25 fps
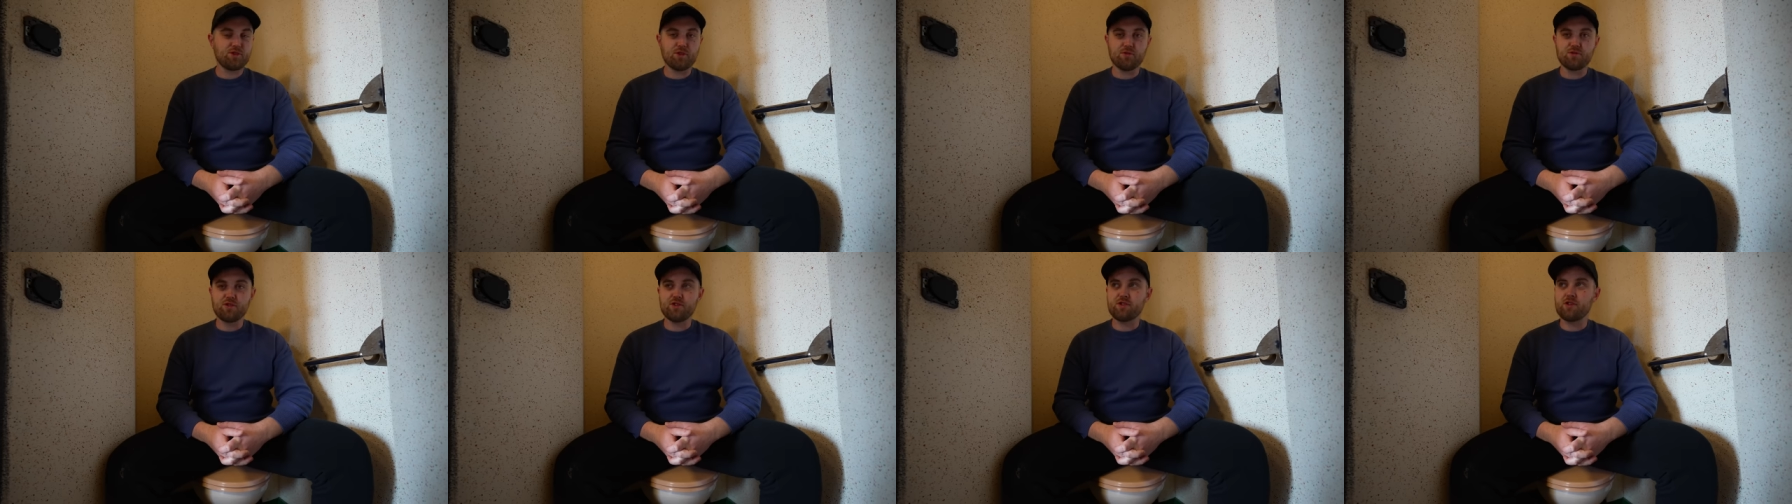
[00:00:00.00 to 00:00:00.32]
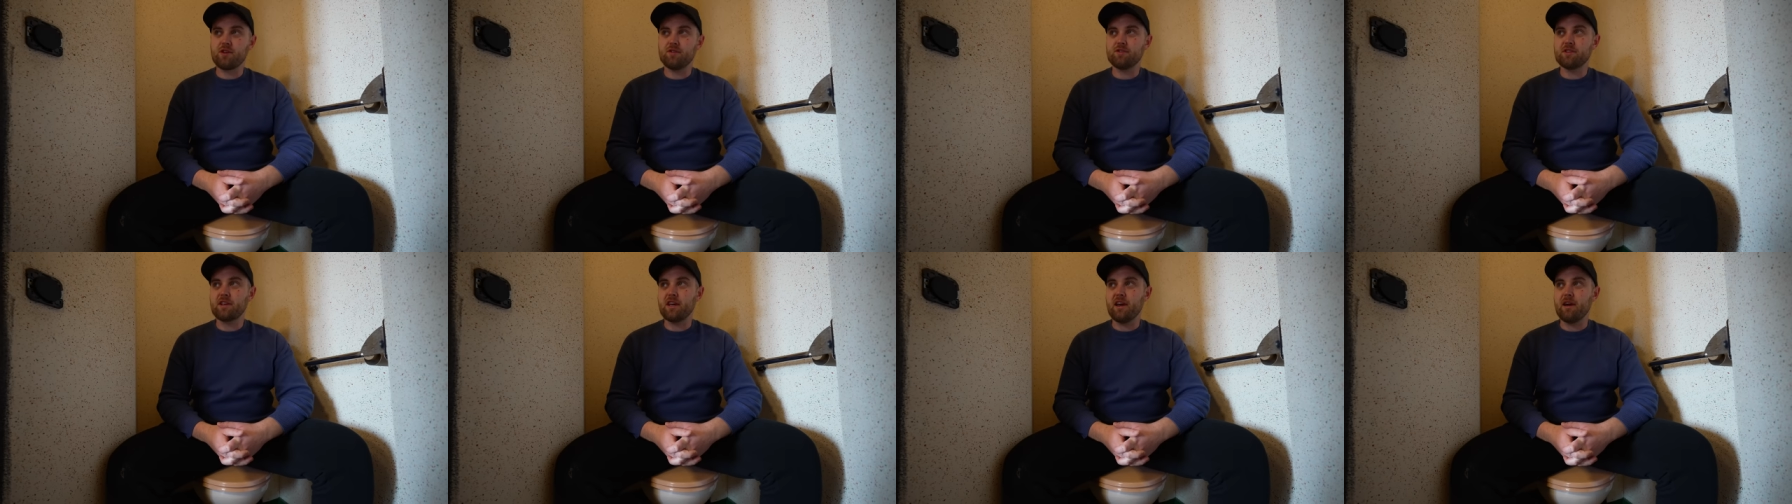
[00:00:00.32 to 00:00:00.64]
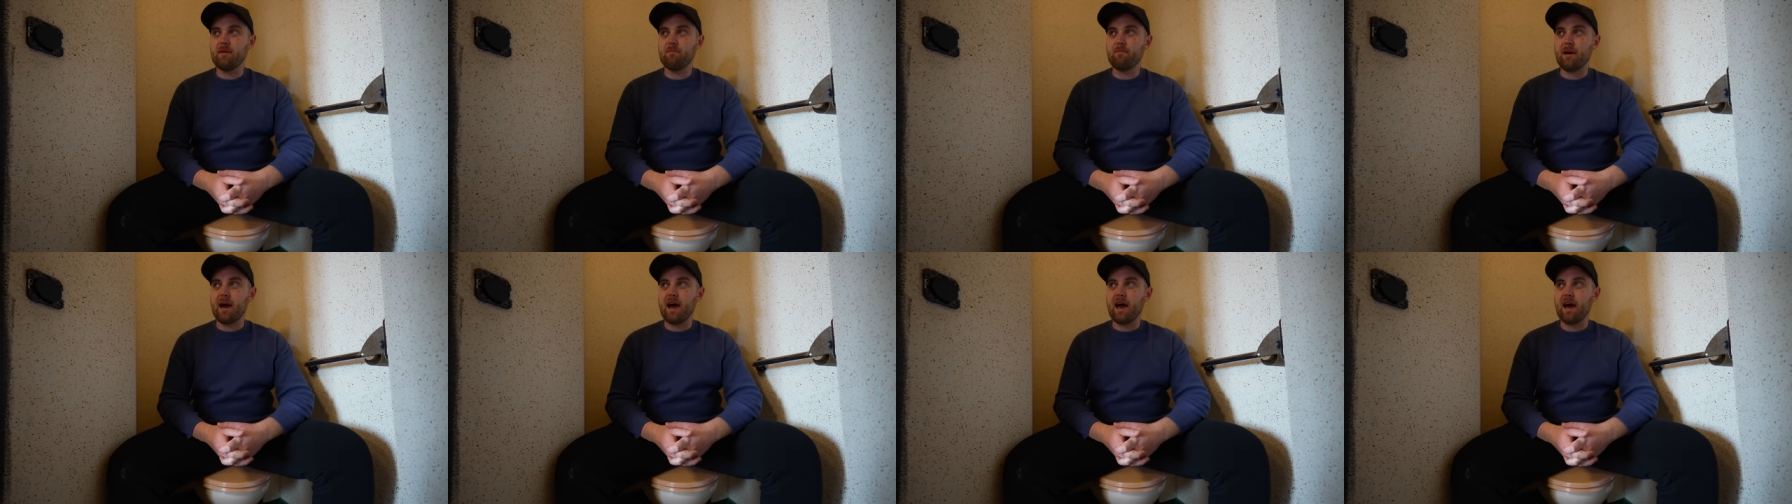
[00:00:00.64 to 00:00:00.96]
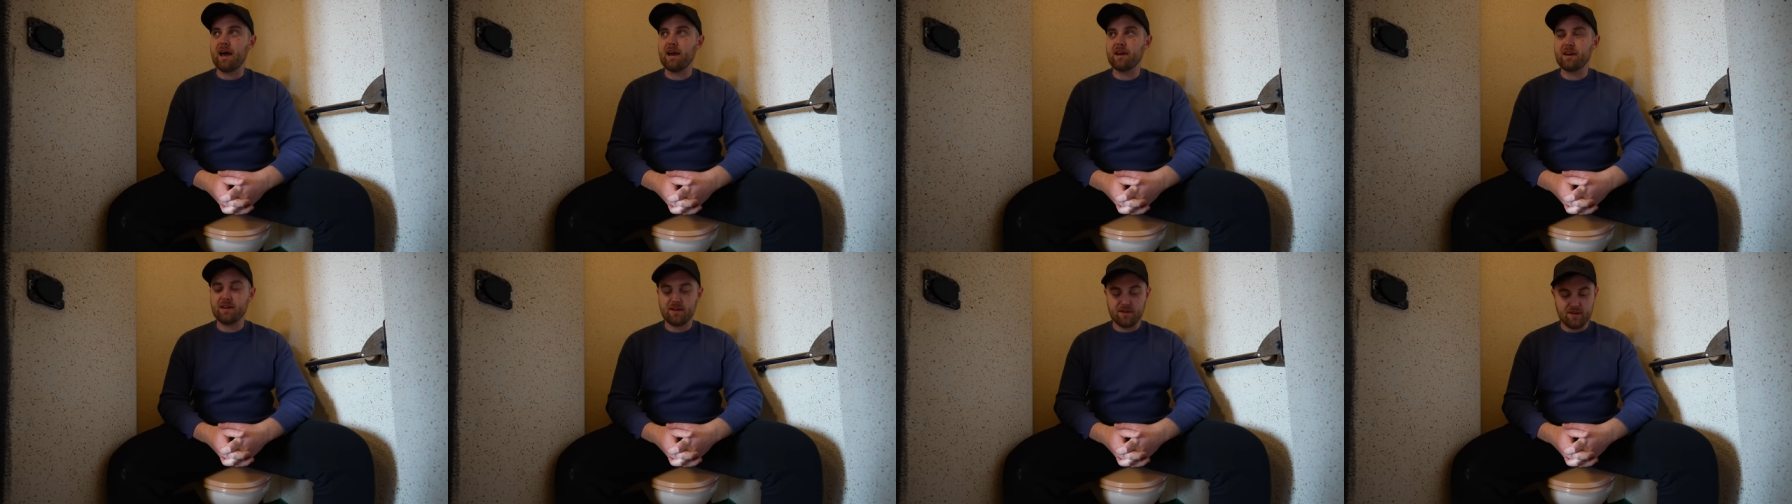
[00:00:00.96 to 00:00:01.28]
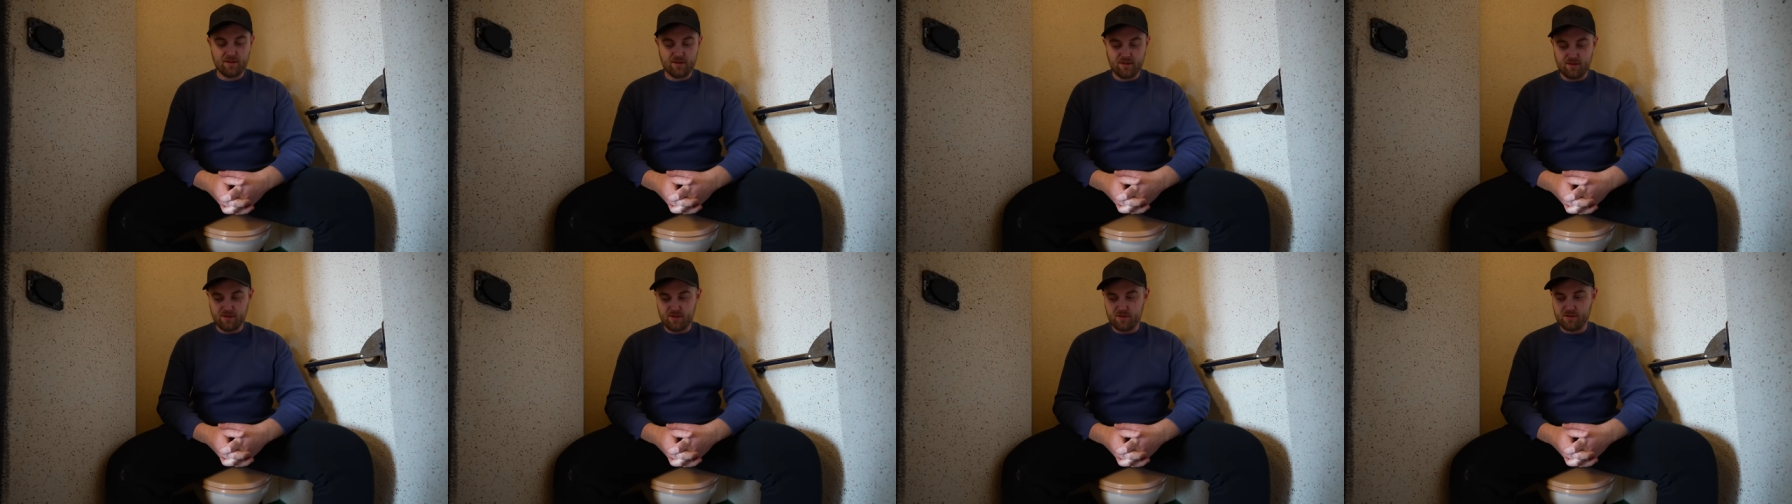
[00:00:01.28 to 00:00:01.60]
Sean's just gone to get a bag
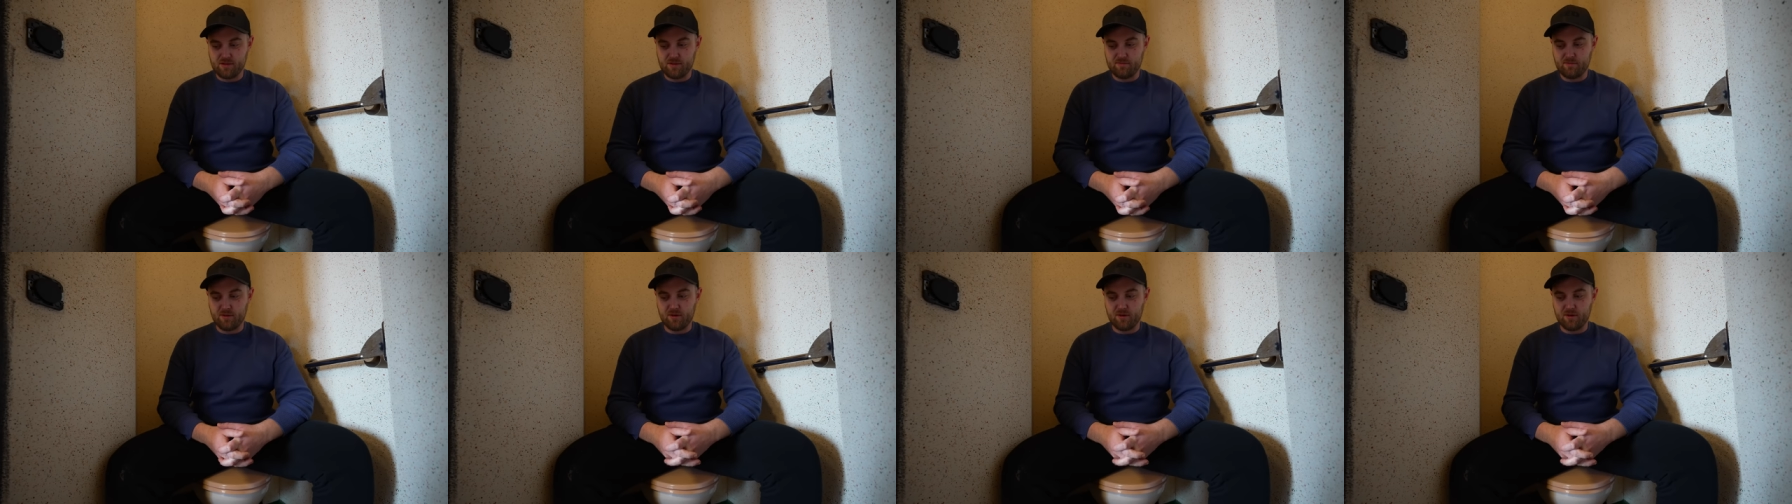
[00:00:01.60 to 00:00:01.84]
to